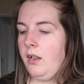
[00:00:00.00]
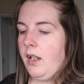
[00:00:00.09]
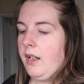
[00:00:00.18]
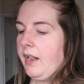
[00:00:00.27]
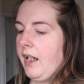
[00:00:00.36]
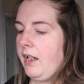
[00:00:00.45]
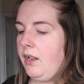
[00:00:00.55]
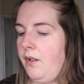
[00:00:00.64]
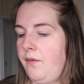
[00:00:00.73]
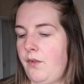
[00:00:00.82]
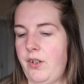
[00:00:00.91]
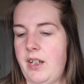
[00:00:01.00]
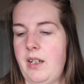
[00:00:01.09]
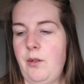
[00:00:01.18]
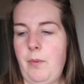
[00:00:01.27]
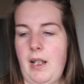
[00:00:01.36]
again, I've got this
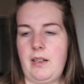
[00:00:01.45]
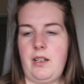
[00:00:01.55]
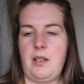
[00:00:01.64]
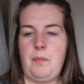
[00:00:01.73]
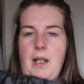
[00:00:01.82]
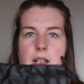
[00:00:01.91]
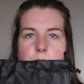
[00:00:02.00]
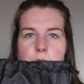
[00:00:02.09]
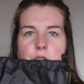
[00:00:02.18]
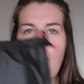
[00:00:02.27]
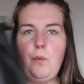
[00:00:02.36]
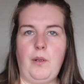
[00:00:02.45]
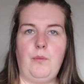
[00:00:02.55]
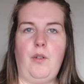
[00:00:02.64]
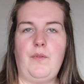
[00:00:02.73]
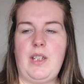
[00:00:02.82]
little black dust bag, which I
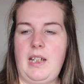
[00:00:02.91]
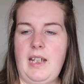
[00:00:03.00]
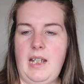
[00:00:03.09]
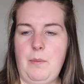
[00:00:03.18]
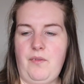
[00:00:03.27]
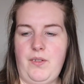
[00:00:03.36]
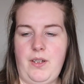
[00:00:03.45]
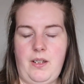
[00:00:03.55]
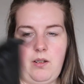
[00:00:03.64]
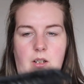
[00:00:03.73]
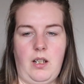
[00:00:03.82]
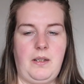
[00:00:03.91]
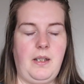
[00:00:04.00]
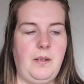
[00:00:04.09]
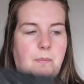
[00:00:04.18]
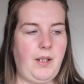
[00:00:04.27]
won't obviously keep for the
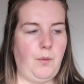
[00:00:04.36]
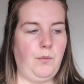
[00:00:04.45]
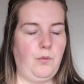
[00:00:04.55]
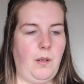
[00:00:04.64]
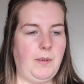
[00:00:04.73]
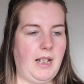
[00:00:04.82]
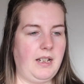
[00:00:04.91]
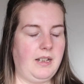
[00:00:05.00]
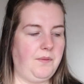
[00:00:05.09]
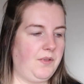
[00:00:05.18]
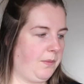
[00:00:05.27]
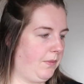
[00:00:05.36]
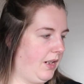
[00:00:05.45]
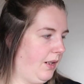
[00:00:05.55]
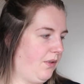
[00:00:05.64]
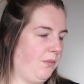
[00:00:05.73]
sunglasses, but that will come in handy for
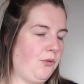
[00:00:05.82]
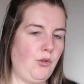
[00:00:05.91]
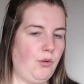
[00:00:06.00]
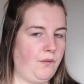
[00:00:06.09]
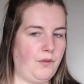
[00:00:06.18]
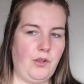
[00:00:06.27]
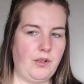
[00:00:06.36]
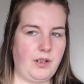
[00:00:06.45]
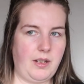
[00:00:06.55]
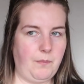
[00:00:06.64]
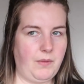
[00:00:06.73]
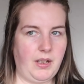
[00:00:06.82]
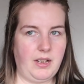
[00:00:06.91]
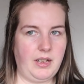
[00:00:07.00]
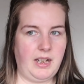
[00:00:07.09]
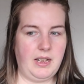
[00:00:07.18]
something else. I'm sure I've got something
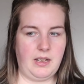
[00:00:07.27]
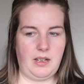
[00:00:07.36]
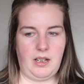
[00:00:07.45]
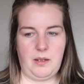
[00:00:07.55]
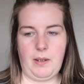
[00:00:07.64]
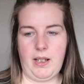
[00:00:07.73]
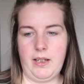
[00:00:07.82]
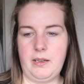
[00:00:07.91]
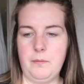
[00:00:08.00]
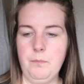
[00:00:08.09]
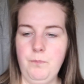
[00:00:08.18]
that needs a dust bag.